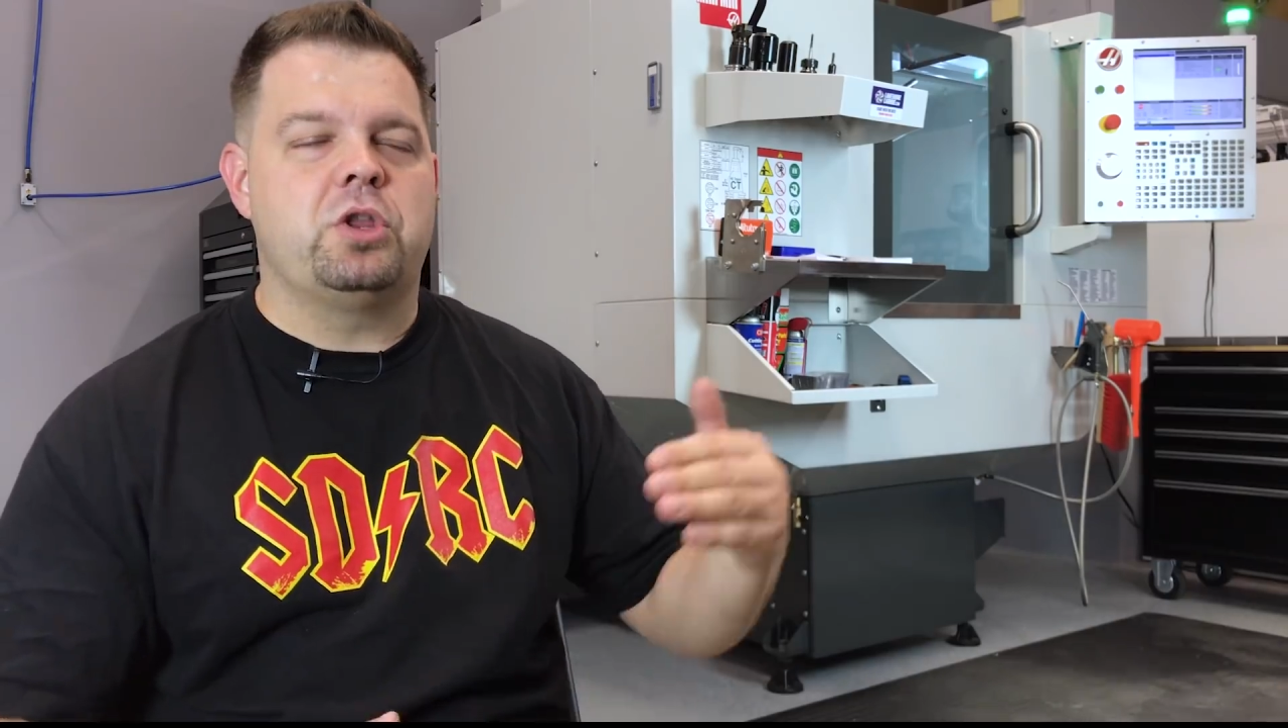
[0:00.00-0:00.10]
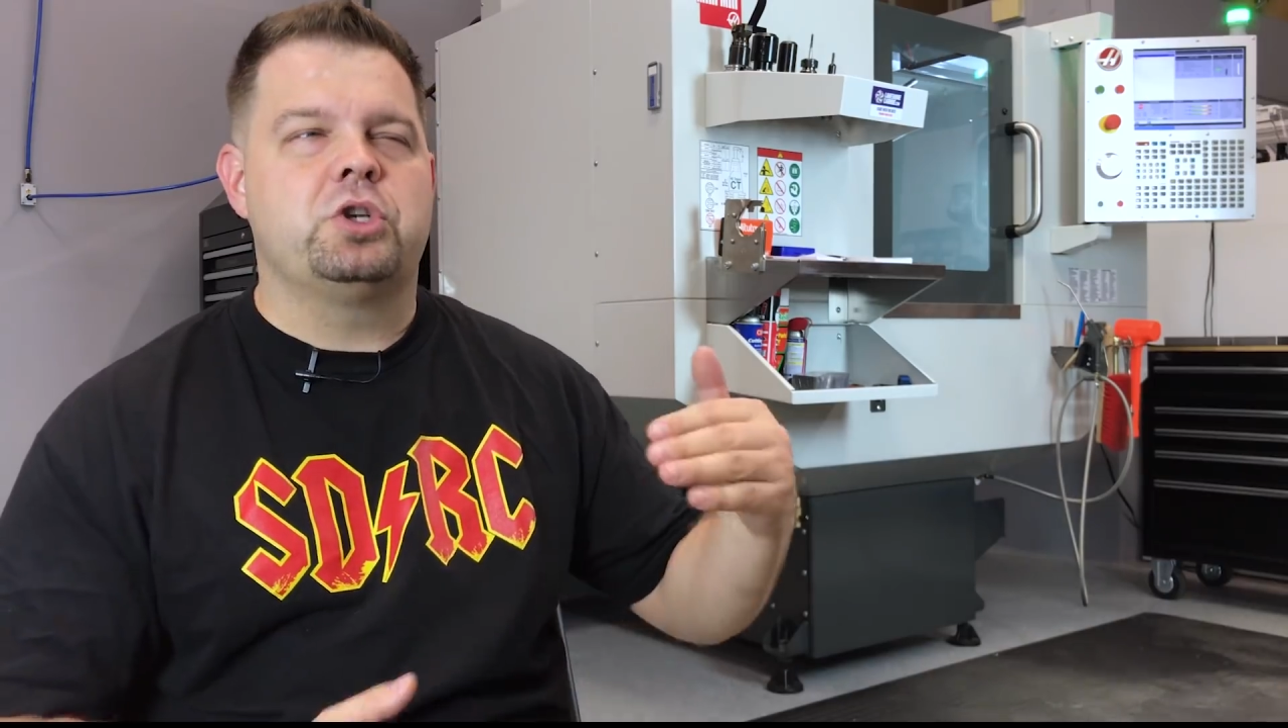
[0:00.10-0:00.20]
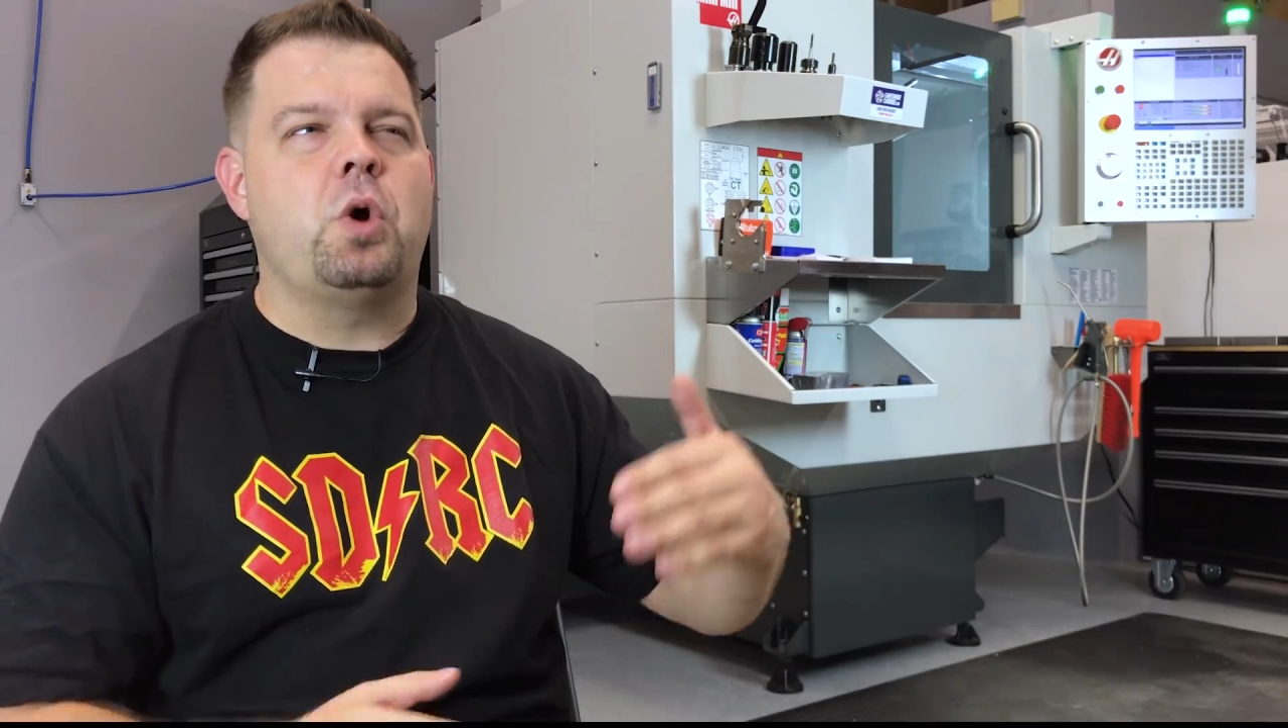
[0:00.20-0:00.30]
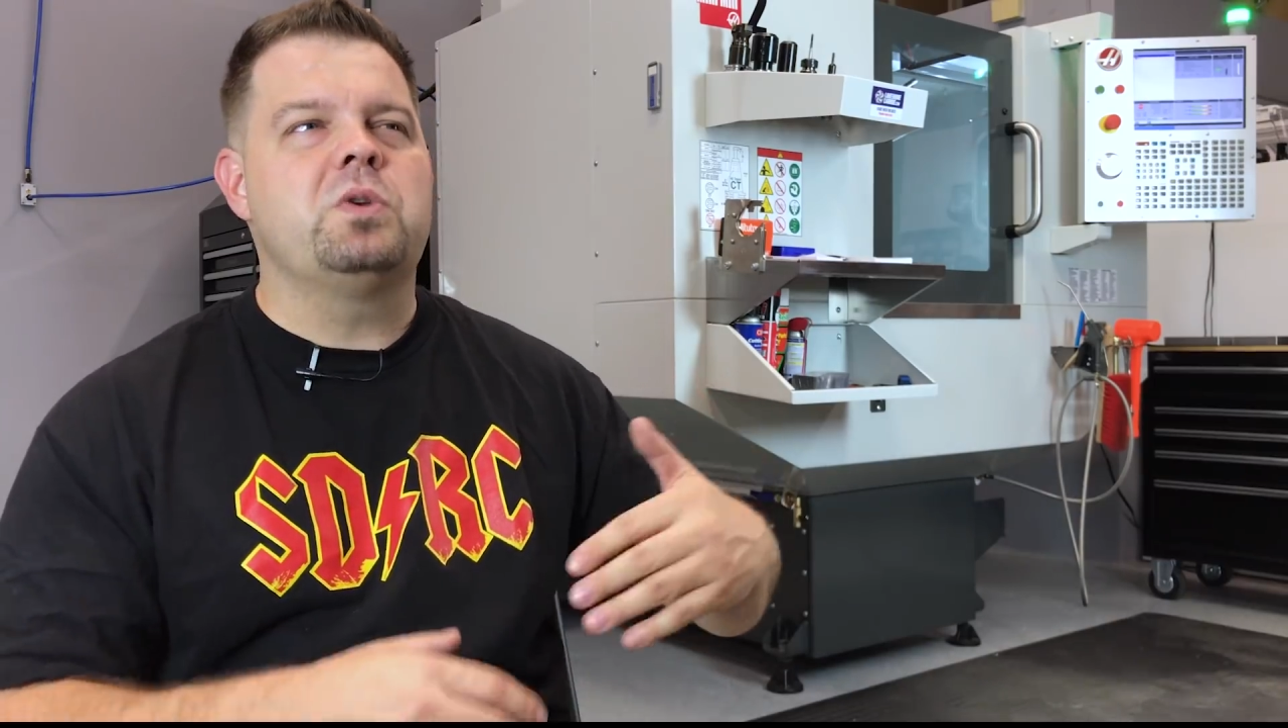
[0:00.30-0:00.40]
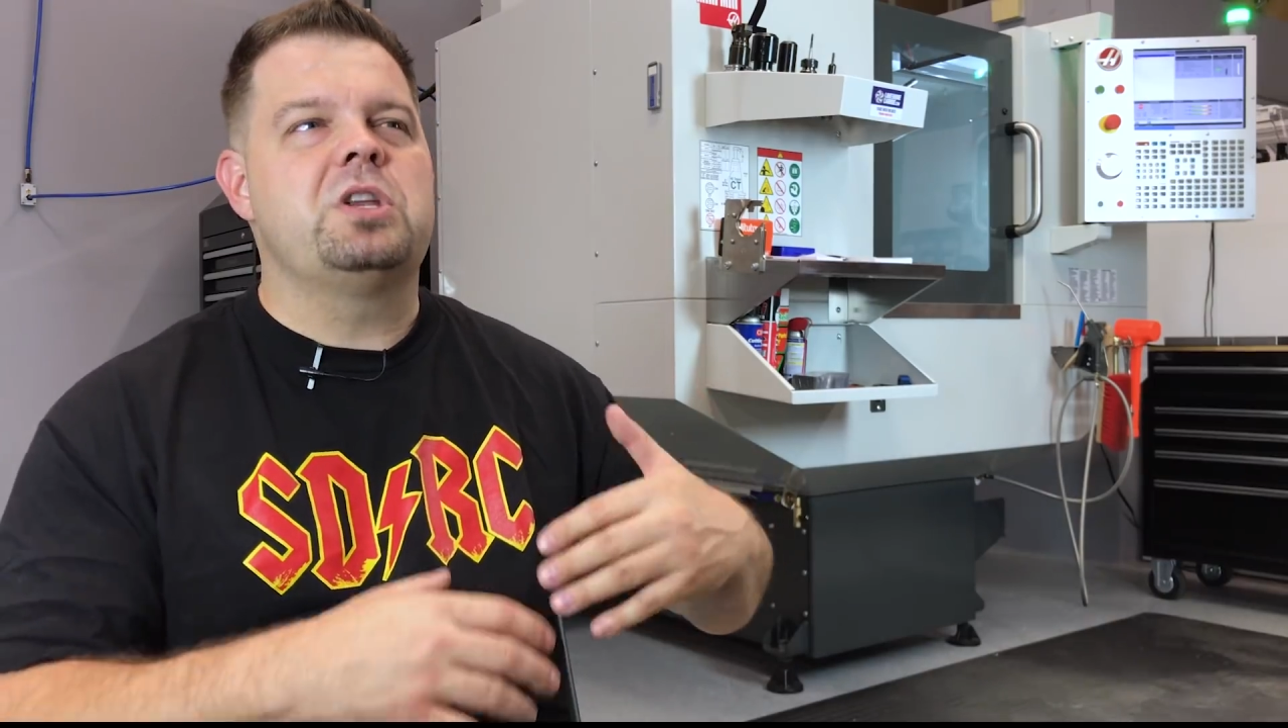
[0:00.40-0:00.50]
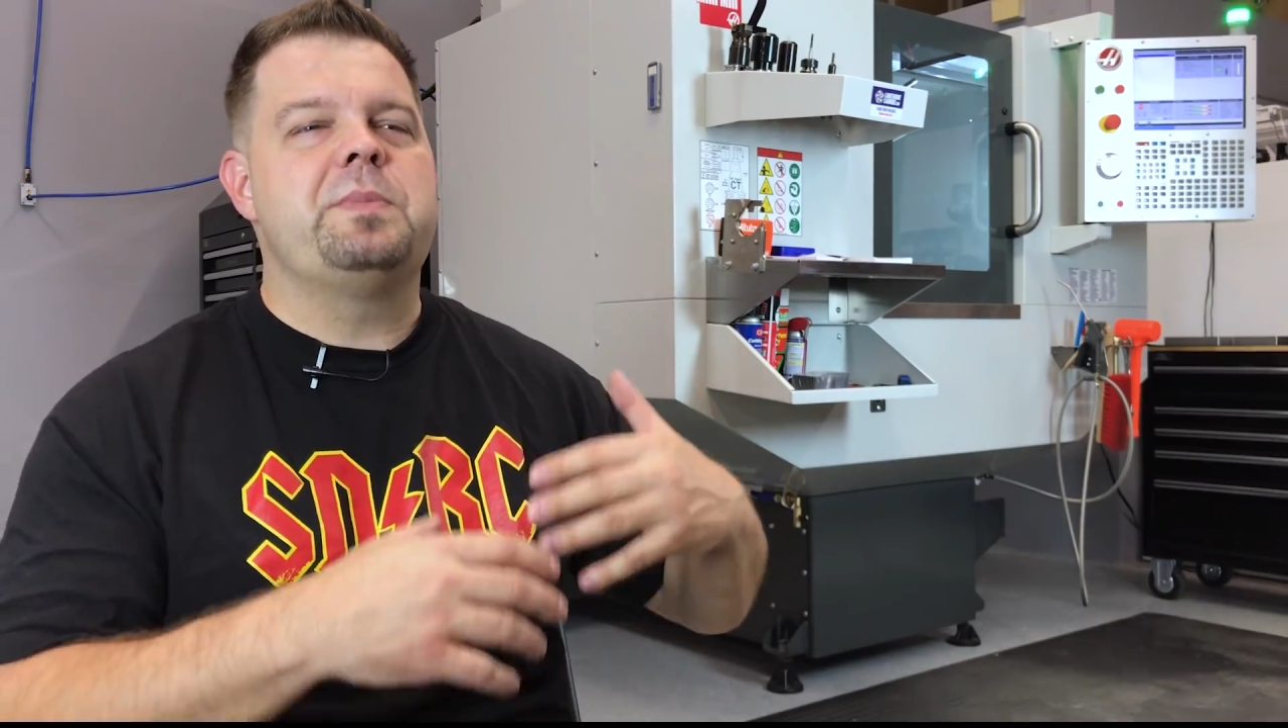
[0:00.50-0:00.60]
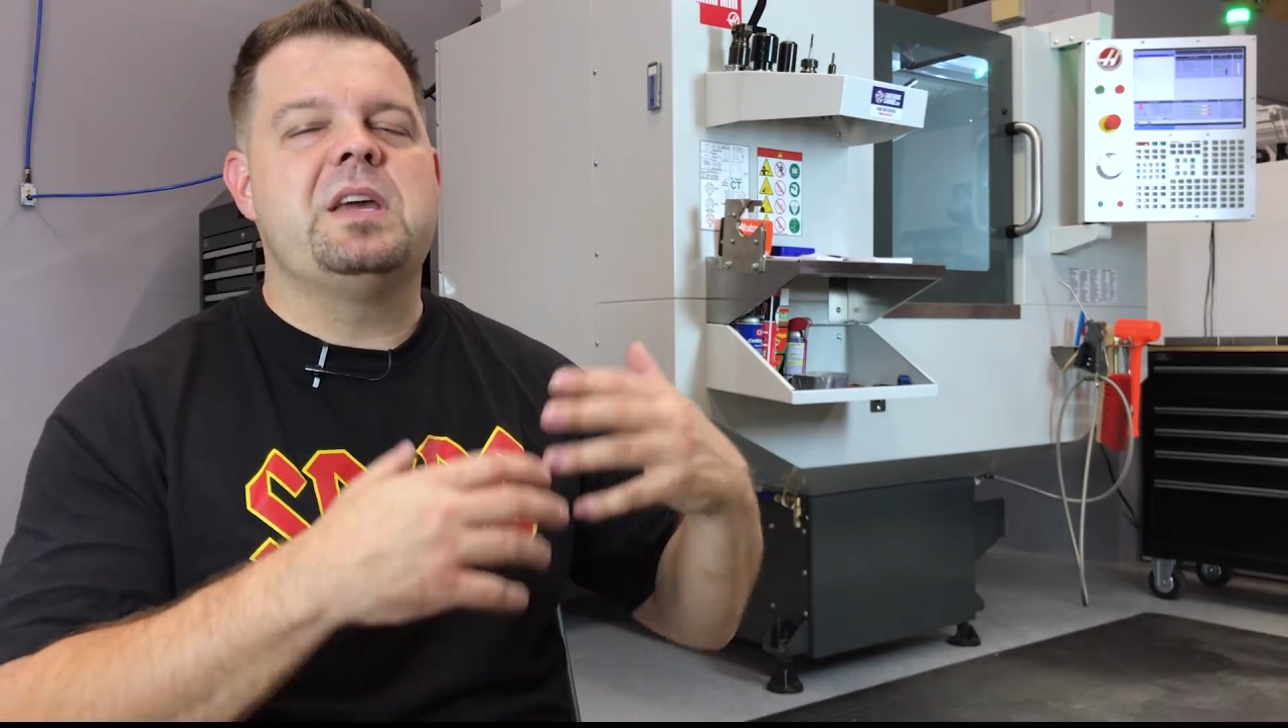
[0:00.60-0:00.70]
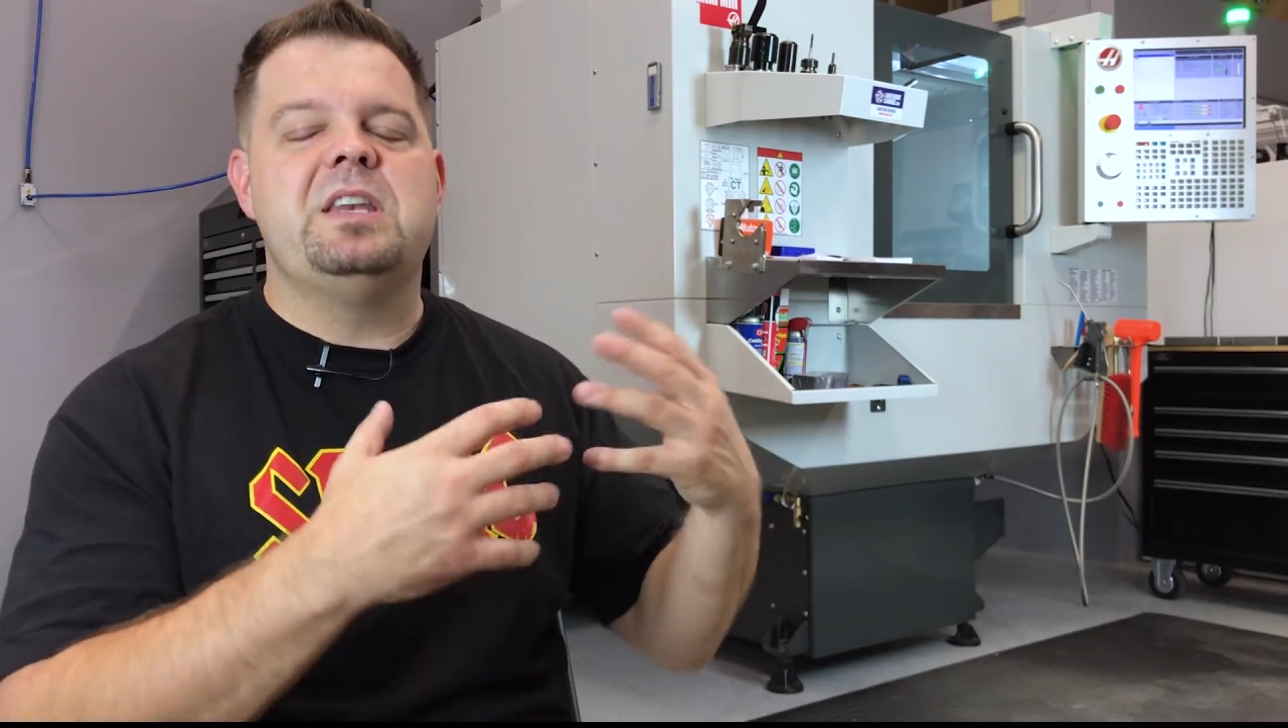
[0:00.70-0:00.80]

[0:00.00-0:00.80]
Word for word: there's always going to be a